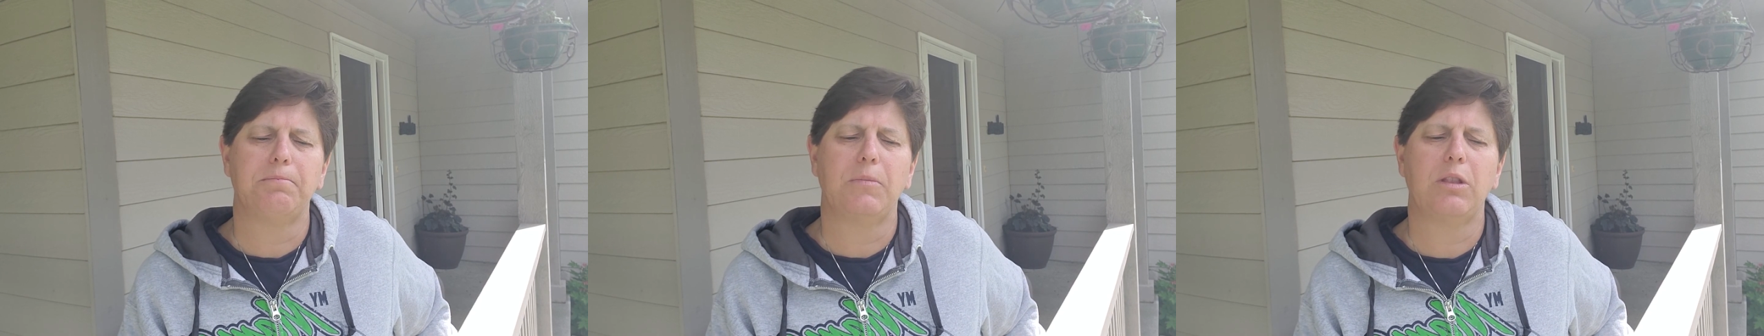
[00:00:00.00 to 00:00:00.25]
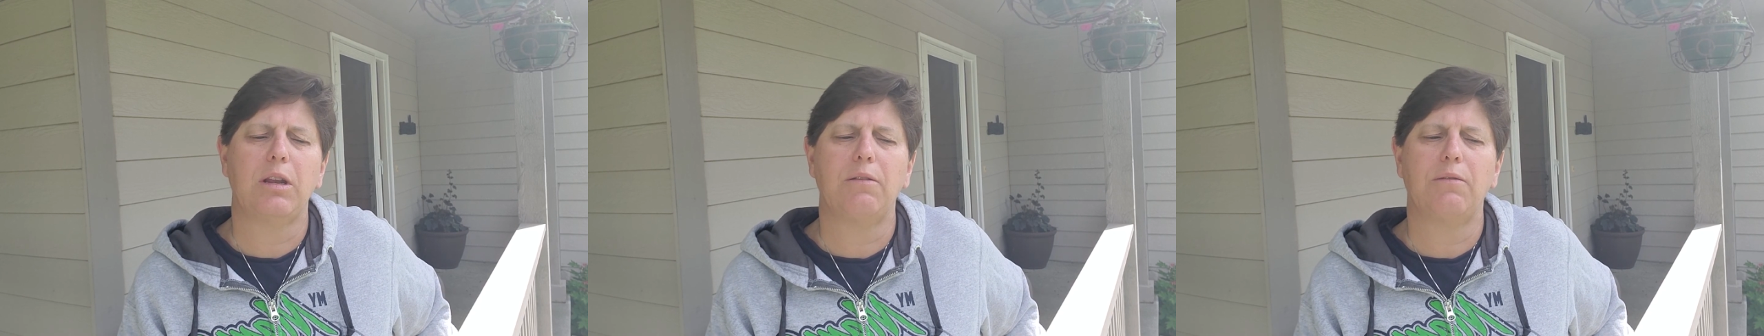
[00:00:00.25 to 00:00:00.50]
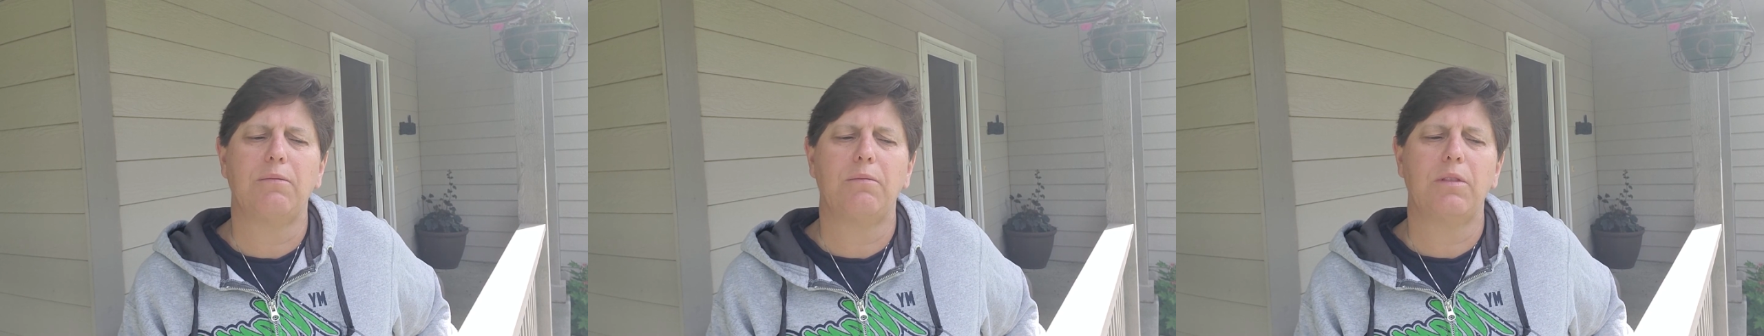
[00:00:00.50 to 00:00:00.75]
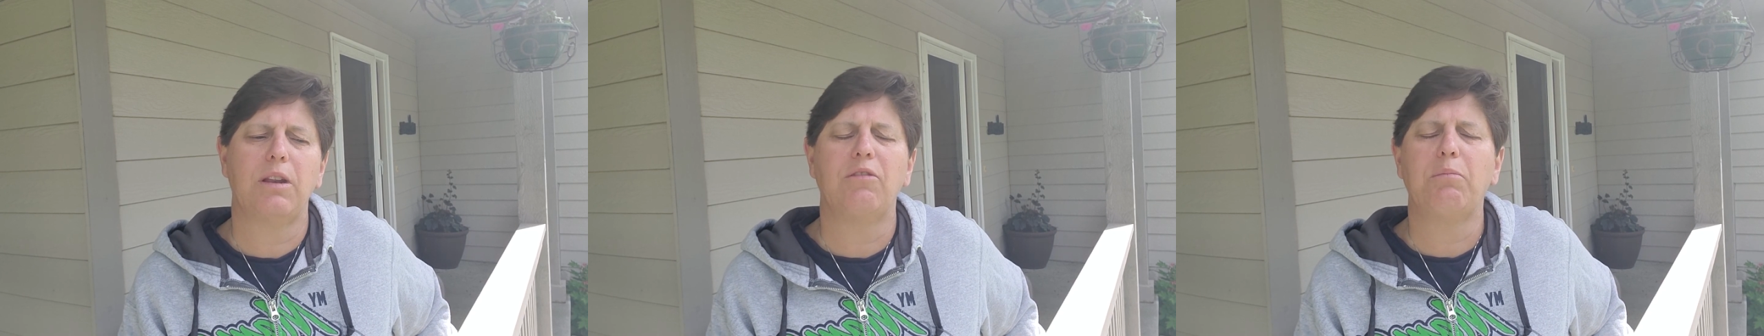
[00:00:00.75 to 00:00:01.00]
that
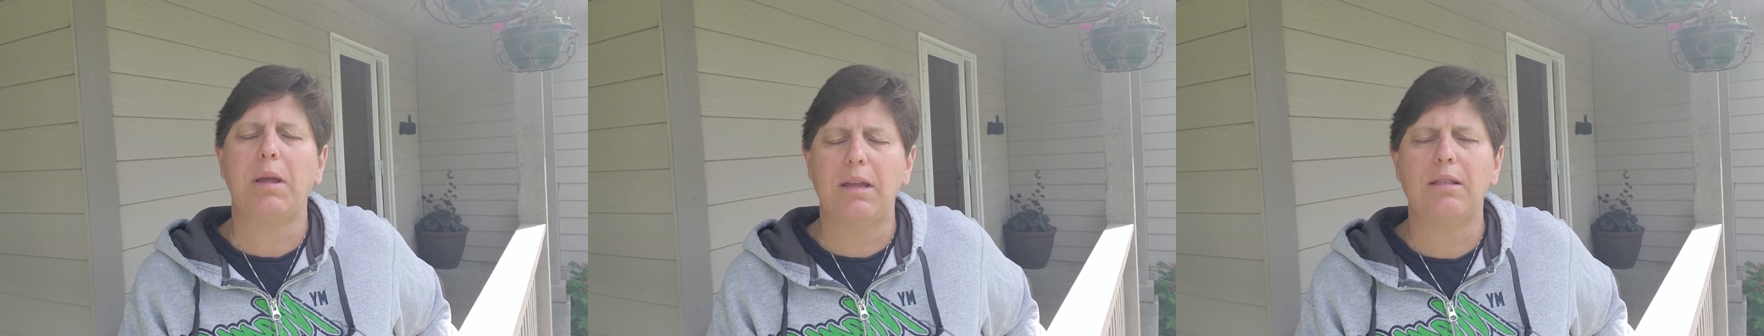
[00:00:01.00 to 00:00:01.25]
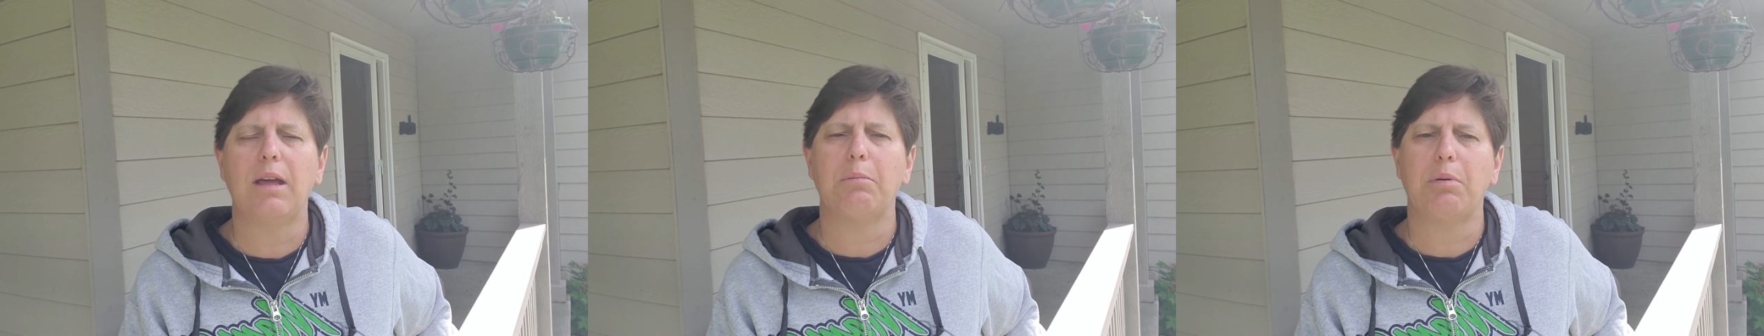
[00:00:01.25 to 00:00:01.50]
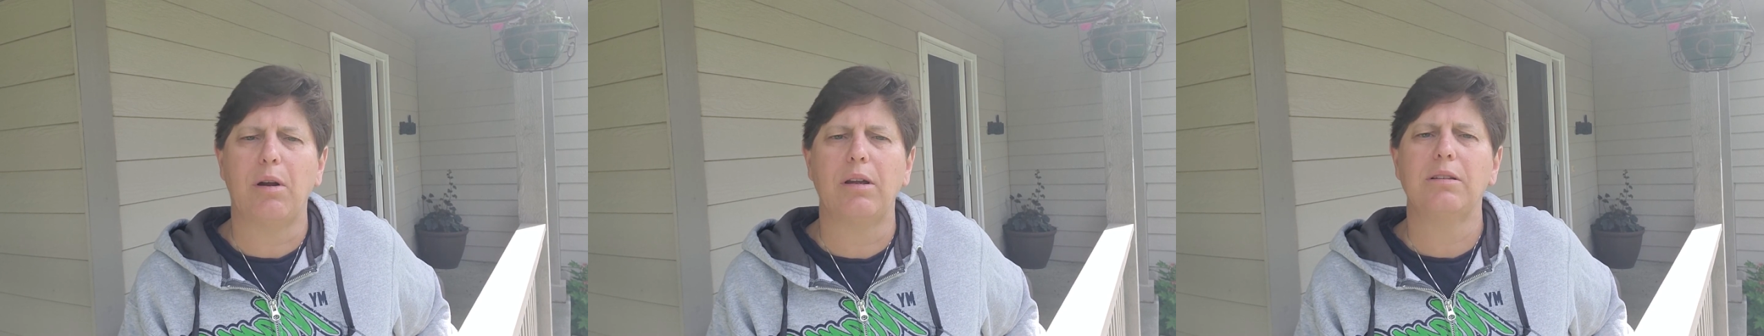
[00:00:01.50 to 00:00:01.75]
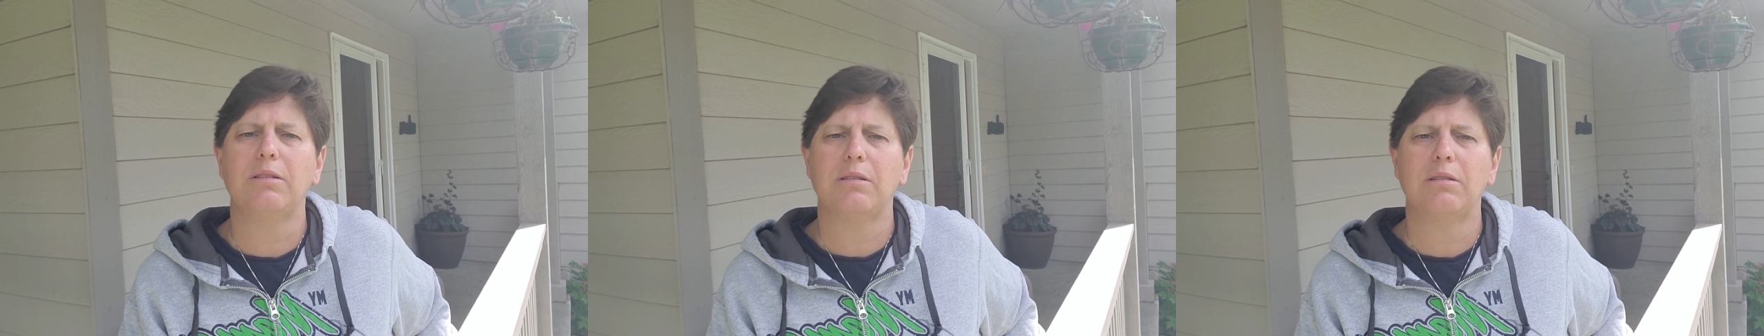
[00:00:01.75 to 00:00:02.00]
have paid that
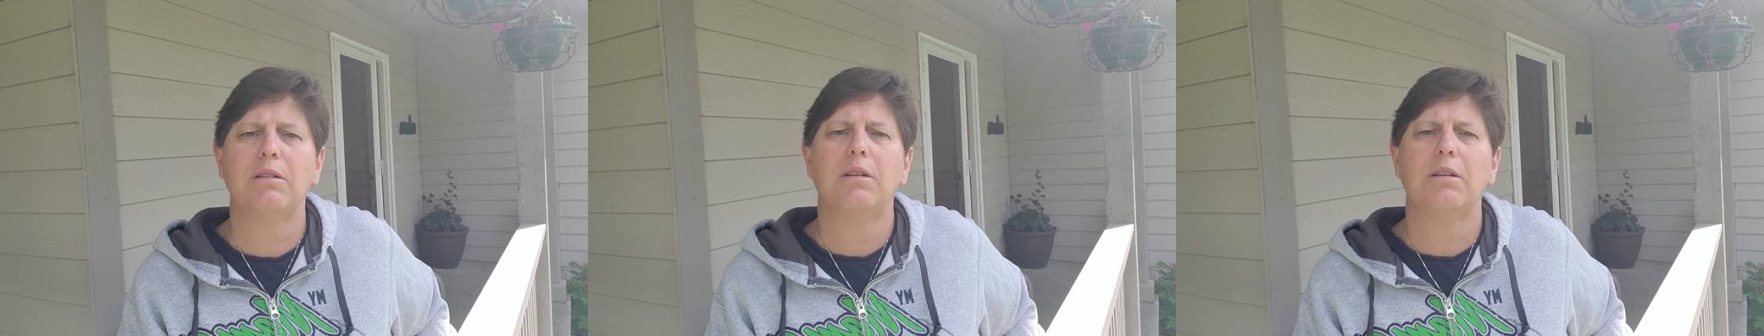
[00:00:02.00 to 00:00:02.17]
price.